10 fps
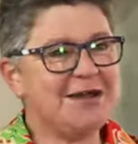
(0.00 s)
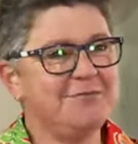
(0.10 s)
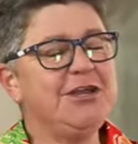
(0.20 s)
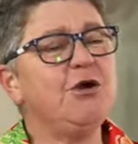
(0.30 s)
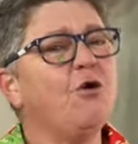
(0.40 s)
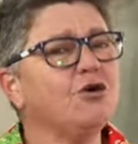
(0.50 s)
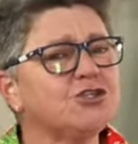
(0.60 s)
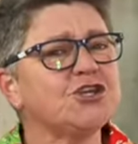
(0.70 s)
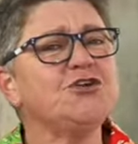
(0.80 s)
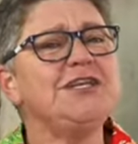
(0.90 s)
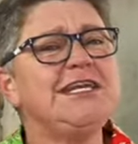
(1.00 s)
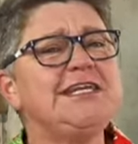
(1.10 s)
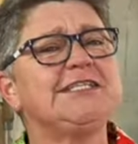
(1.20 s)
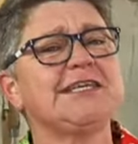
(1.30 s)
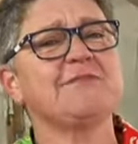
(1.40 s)
We also
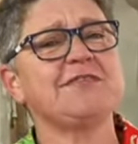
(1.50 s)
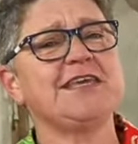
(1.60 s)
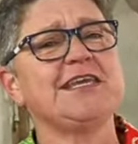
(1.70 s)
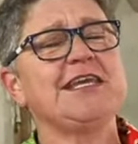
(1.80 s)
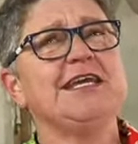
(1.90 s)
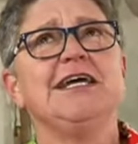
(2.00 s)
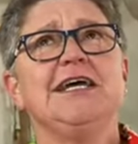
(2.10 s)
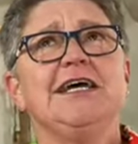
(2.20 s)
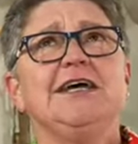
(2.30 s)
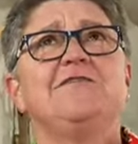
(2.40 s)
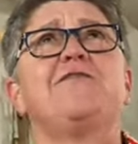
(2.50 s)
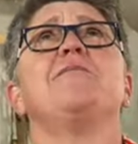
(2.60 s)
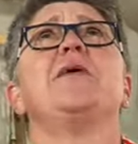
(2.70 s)
need something from